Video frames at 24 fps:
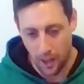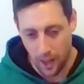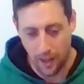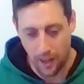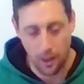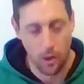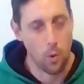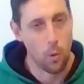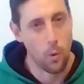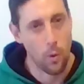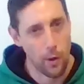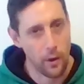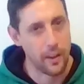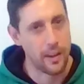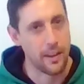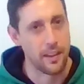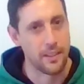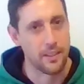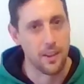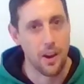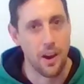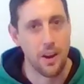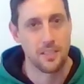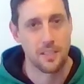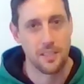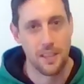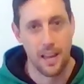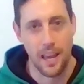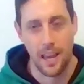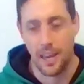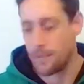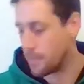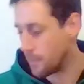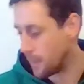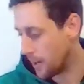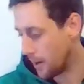kind of quirky dice
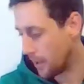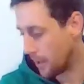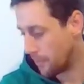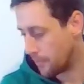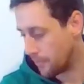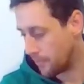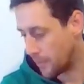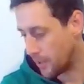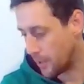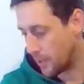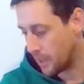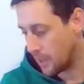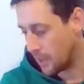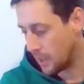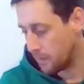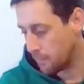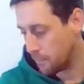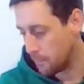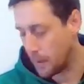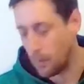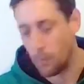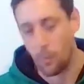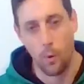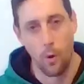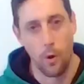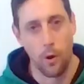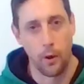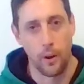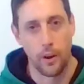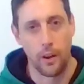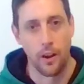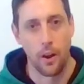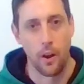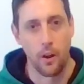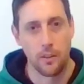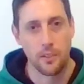game that I've been
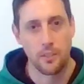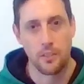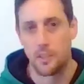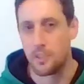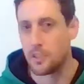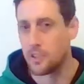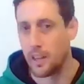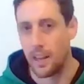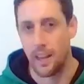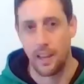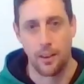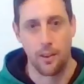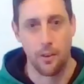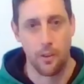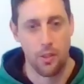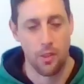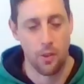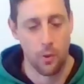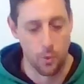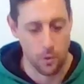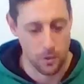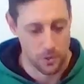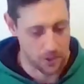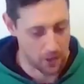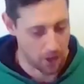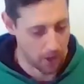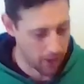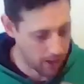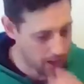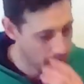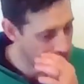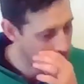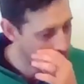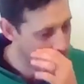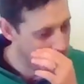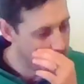working on, just to get your thoughts on it.
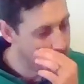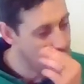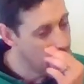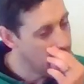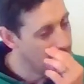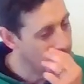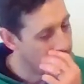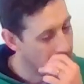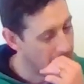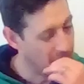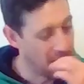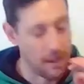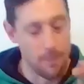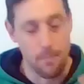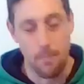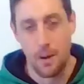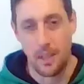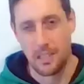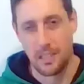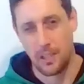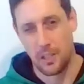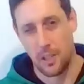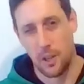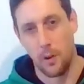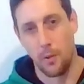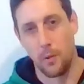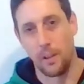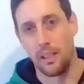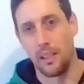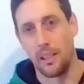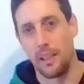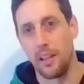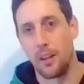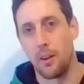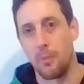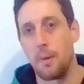I think it might skew a
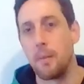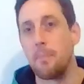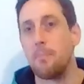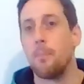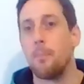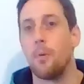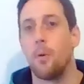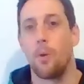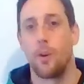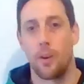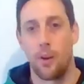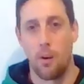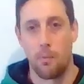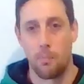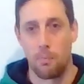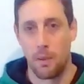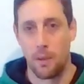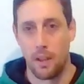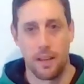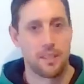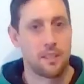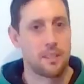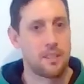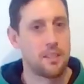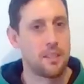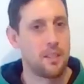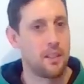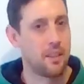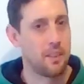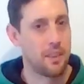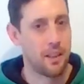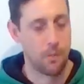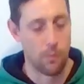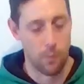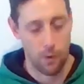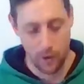little bit more complex
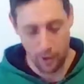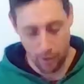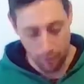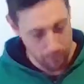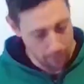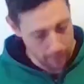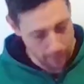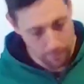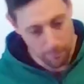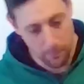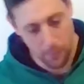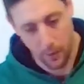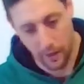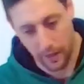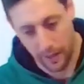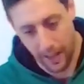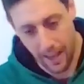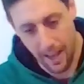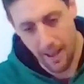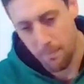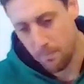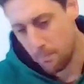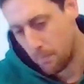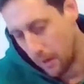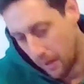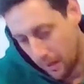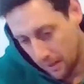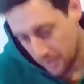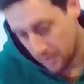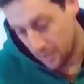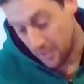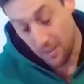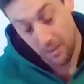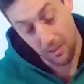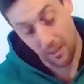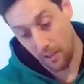than what you've been putting out, but I'd
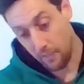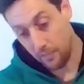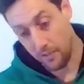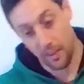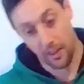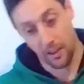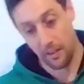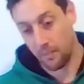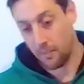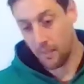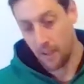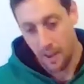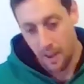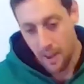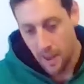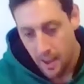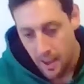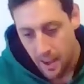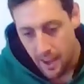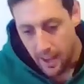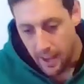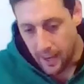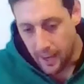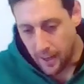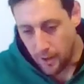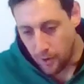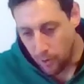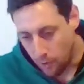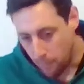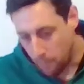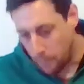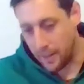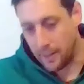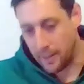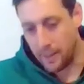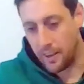still love to hear your
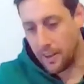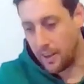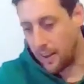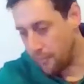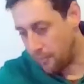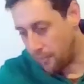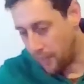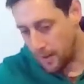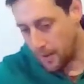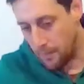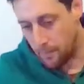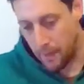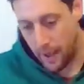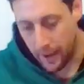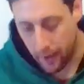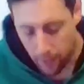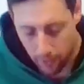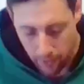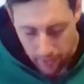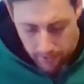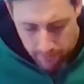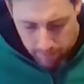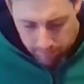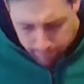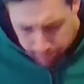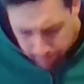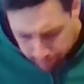opinion and feedback on it.